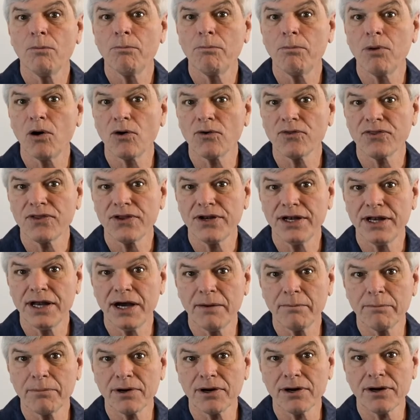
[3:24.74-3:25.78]
Both the
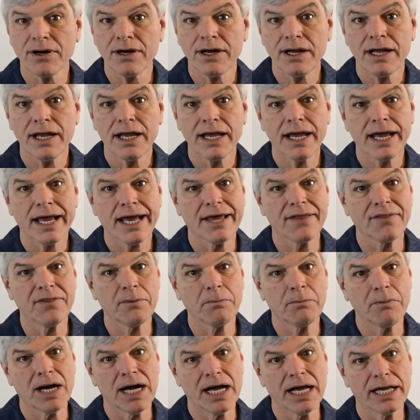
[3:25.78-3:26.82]
number and the
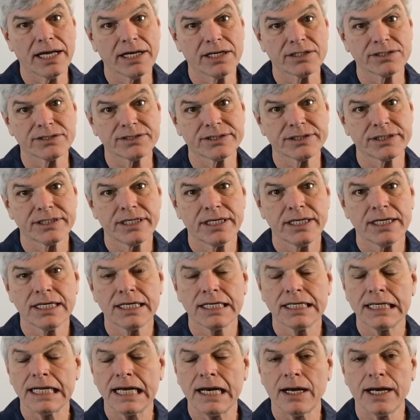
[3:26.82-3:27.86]
miles.
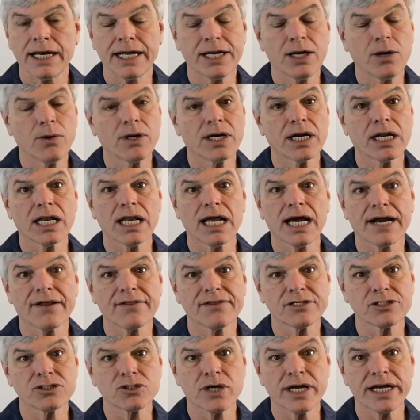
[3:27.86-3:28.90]
Now I know in a lot of
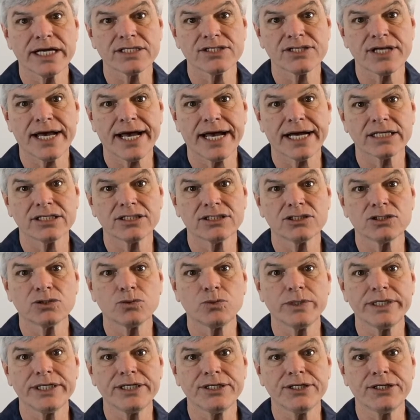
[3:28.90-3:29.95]
the transactions
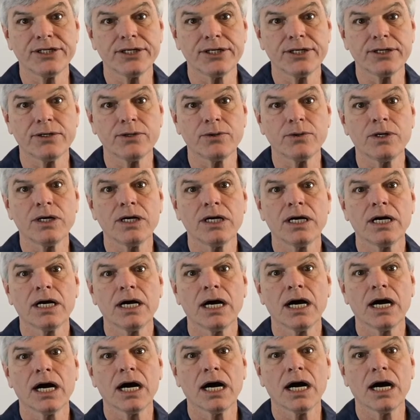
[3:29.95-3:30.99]
we do,
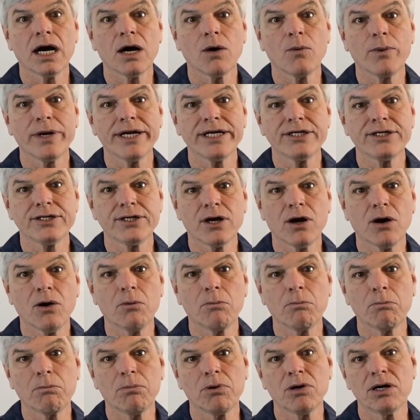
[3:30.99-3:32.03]
we
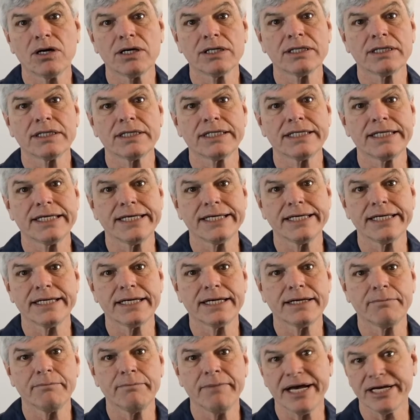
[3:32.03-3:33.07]
don't put the
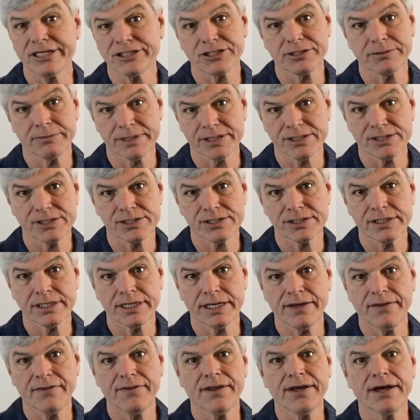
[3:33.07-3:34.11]
measurements
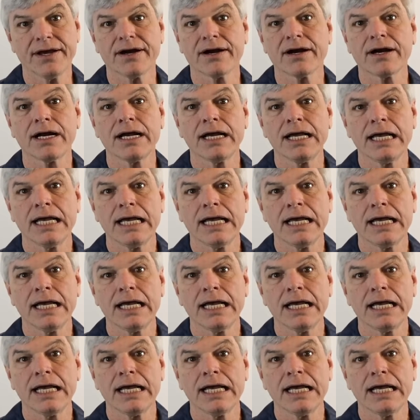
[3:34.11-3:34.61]
in there.